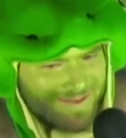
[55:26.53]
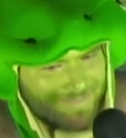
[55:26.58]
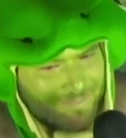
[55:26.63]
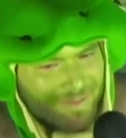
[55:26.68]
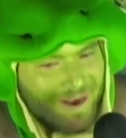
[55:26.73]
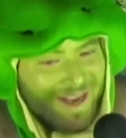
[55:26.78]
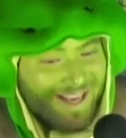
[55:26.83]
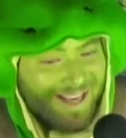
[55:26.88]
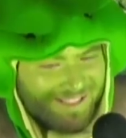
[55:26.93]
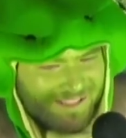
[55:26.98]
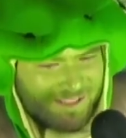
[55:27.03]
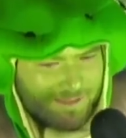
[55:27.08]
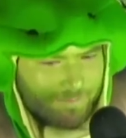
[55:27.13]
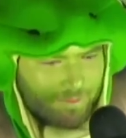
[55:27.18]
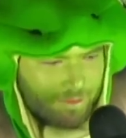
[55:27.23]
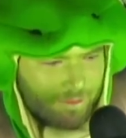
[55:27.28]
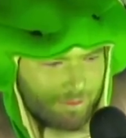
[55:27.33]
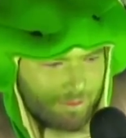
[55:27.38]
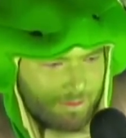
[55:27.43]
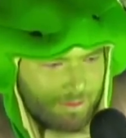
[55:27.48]

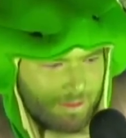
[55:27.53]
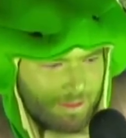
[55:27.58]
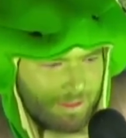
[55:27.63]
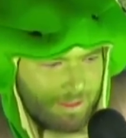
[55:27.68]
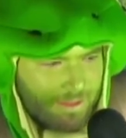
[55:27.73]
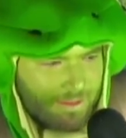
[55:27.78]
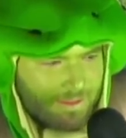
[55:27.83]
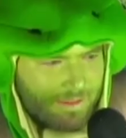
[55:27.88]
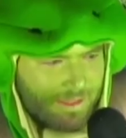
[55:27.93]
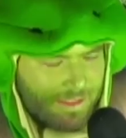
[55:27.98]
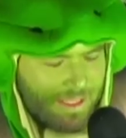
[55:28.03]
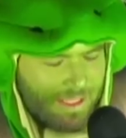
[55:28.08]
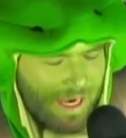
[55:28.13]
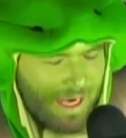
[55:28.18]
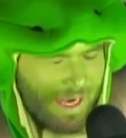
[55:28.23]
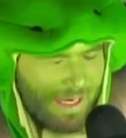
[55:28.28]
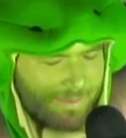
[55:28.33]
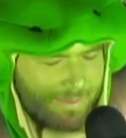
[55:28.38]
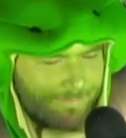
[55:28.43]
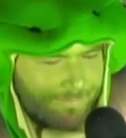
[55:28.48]
impossible to
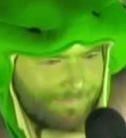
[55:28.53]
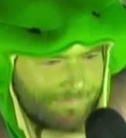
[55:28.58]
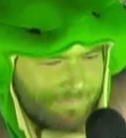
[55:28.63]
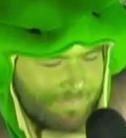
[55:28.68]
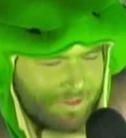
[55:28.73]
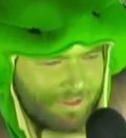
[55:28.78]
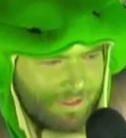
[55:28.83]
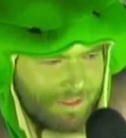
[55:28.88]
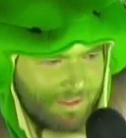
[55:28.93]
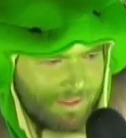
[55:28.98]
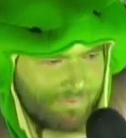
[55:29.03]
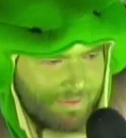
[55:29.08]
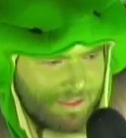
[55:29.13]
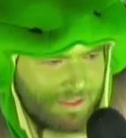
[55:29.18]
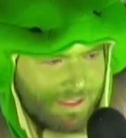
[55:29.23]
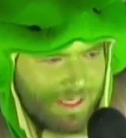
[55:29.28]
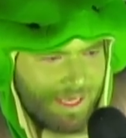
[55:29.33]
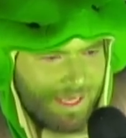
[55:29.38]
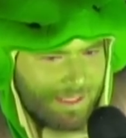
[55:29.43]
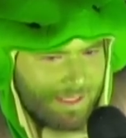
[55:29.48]
not give a
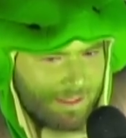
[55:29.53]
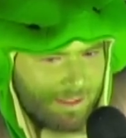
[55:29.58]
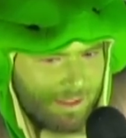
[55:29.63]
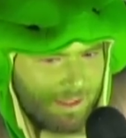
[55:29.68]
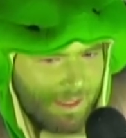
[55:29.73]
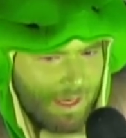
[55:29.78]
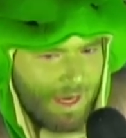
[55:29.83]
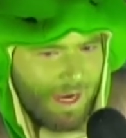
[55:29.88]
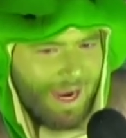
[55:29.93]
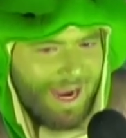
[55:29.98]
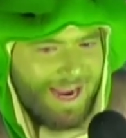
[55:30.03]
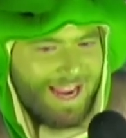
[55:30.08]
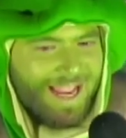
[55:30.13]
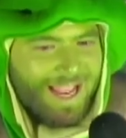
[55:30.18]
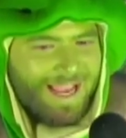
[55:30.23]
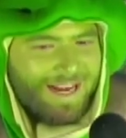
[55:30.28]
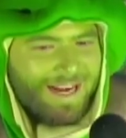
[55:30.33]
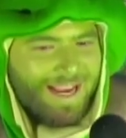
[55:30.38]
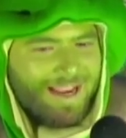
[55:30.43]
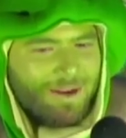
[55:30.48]
take. I
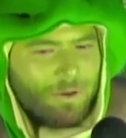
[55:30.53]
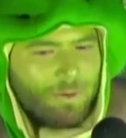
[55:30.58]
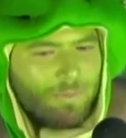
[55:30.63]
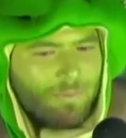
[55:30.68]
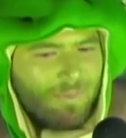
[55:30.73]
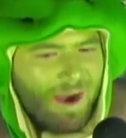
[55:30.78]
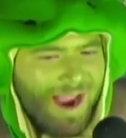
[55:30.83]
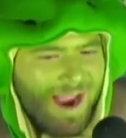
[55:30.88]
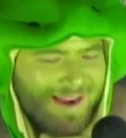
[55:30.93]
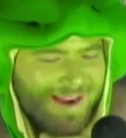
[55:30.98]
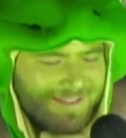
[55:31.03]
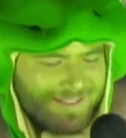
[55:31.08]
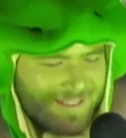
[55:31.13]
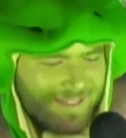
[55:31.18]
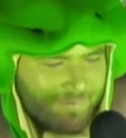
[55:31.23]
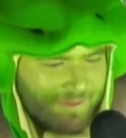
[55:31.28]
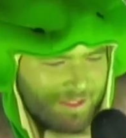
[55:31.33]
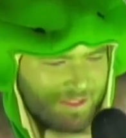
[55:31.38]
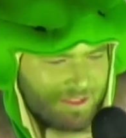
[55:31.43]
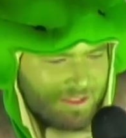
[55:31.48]
don't mind
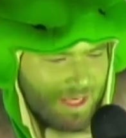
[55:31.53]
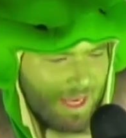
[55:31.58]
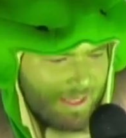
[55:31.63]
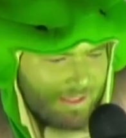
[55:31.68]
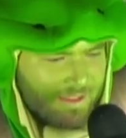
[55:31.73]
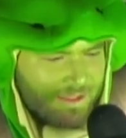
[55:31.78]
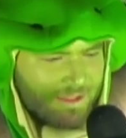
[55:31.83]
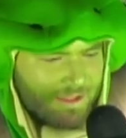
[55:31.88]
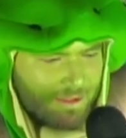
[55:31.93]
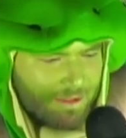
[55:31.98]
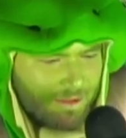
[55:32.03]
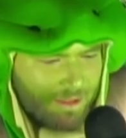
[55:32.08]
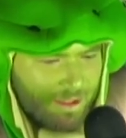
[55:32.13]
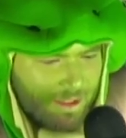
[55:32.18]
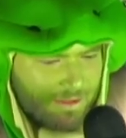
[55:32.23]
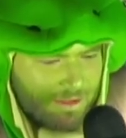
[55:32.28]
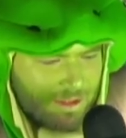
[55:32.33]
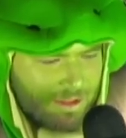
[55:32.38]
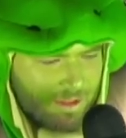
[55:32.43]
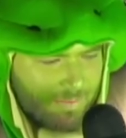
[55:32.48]
having takes and
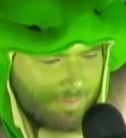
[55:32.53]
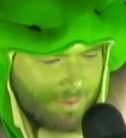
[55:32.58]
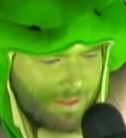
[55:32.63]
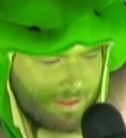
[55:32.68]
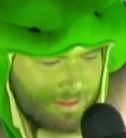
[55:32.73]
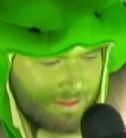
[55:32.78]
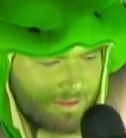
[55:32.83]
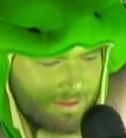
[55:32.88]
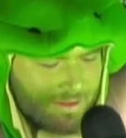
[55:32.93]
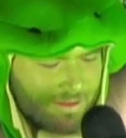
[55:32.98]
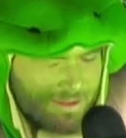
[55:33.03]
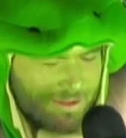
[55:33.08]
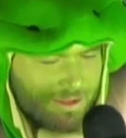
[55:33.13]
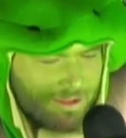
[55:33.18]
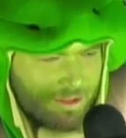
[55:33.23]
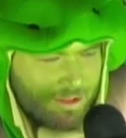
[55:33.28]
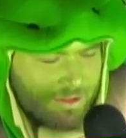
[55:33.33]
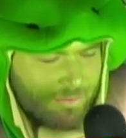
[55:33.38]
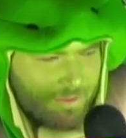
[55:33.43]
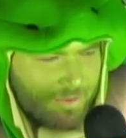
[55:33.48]
thoughts and opinions. It's
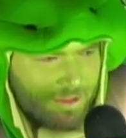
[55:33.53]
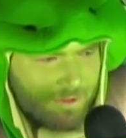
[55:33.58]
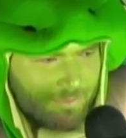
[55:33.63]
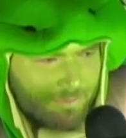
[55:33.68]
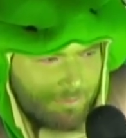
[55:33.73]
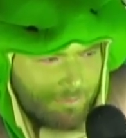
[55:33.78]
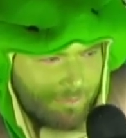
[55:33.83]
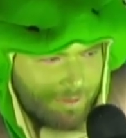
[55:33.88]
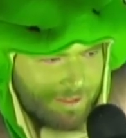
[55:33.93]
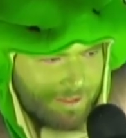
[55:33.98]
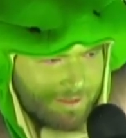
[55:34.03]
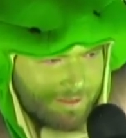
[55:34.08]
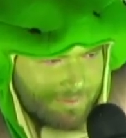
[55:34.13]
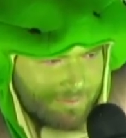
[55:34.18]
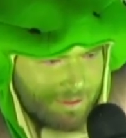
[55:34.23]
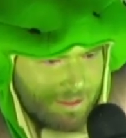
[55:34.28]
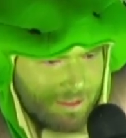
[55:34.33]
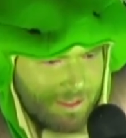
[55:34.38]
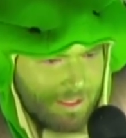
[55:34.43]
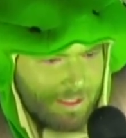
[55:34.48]
just when you
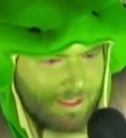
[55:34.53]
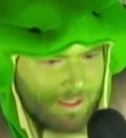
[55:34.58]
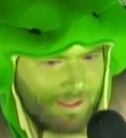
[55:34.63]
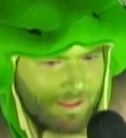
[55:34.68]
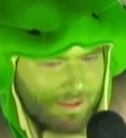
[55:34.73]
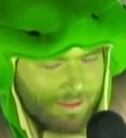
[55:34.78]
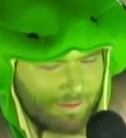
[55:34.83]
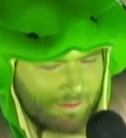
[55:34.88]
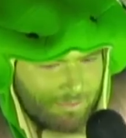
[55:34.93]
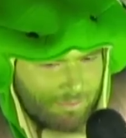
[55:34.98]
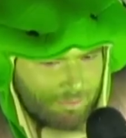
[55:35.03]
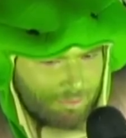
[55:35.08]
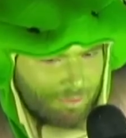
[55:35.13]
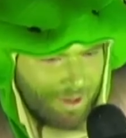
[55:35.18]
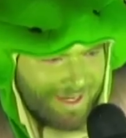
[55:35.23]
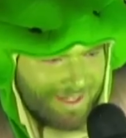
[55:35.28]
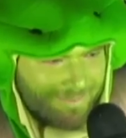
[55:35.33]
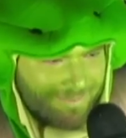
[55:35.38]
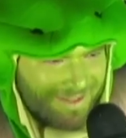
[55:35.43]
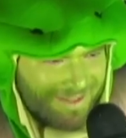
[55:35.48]

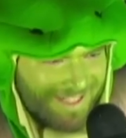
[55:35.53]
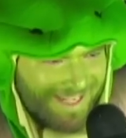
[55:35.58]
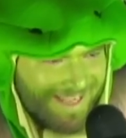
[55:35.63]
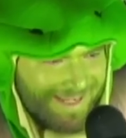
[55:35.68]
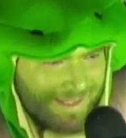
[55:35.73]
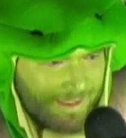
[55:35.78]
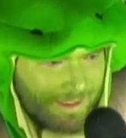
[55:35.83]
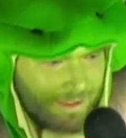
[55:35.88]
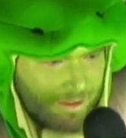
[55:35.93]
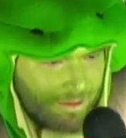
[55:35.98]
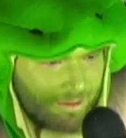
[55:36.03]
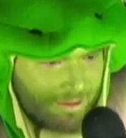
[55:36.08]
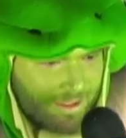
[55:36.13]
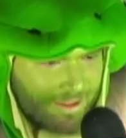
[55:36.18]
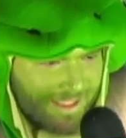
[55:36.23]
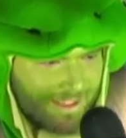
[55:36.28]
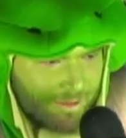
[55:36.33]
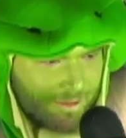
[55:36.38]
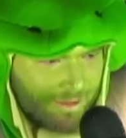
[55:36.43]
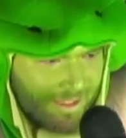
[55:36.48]
write them in ink on
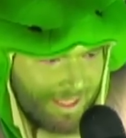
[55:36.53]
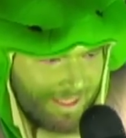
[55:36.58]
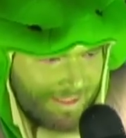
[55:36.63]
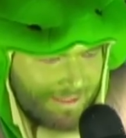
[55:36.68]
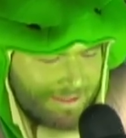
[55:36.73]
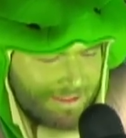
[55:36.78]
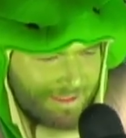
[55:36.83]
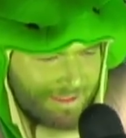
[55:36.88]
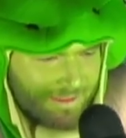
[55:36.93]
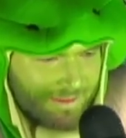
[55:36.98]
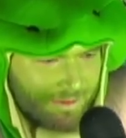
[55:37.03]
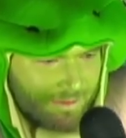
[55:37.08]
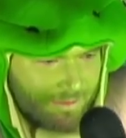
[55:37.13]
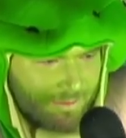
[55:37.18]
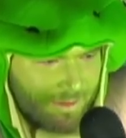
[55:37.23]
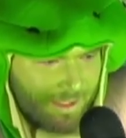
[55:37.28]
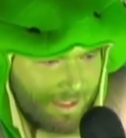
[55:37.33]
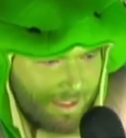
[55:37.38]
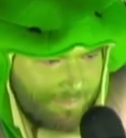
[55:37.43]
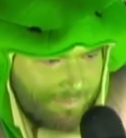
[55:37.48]
the internet, it's like
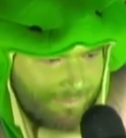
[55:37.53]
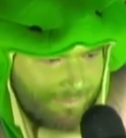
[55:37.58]
they're there